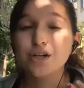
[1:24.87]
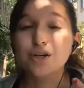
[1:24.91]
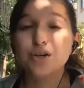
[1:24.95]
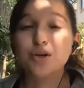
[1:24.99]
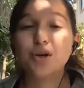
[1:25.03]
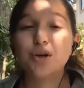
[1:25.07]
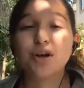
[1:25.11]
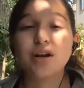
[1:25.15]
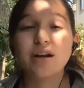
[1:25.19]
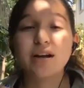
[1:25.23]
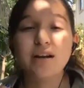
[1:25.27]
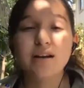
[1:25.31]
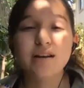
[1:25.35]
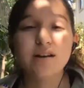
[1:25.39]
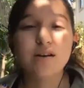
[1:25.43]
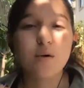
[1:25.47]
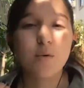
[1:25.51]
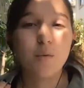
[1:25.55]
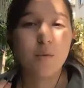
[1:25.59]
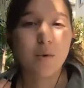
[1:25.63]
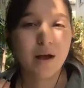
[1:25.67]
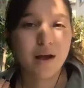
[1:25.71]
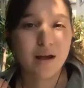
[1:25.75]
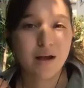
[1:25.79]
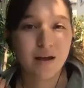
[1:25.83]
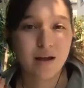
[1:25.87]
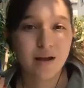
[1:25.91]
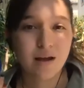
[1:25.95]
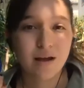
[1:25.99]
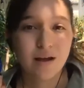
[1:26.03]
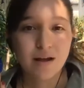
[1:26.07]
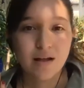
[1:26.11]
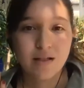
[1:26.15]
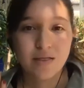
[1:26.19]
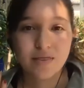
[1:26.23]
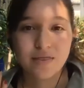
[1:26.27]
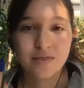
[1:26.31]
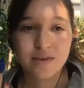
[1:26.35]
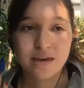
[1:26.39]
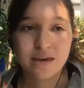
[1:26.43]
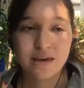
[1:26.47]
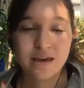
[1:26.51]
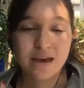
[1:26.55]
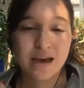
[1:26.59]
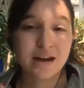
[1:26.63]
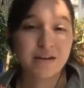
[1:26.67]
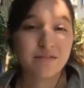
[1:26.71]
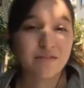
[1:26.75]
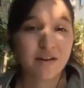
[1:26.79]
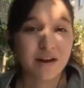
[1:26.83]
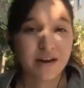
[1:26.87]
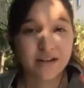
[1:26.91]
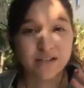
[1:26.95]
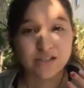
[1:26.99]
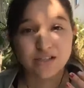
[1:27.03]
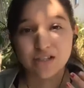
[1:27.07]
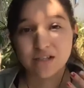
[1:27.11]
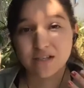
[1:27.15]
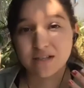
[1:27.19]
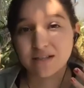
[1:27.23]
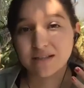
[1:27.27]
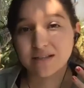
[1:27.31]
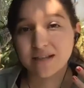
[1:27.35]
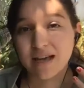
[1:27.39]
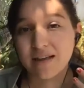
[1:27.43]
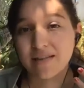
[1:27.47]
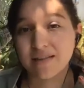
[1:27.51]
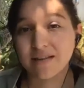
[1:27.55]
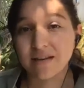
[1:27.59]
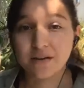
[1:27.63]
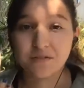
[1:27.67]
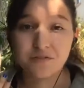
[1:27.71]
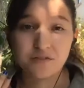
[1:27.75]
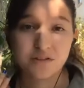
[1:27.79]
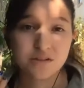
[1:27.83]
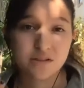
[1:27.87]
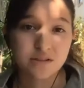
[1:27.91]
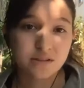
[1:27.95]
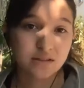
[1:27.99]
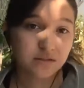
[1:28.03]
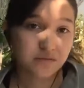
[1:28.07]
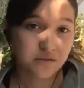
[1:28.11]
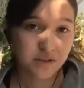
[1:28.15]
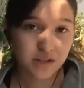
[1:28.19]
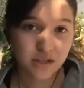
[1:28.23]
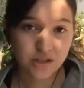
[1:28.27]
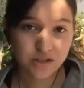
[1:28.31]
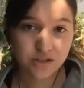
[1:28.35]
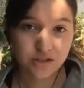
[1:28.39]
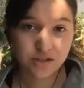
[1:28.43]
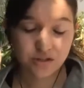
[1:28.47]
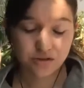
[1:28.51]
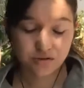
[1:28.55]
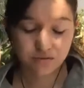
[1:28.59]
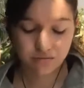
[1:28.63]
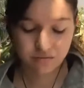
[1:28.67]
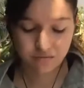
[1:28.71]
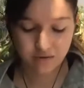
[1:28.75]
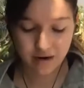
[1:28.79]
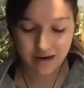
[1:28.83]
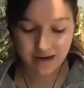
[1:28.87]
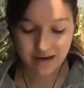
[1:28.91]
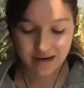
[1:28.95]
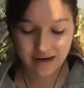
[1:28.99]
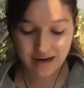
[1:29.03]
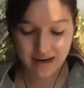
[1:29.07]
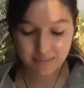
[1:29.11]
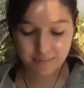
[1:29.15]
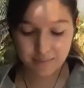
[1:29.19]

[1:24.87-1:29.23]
you're going to need to weigh the advantages and the differences of each, right?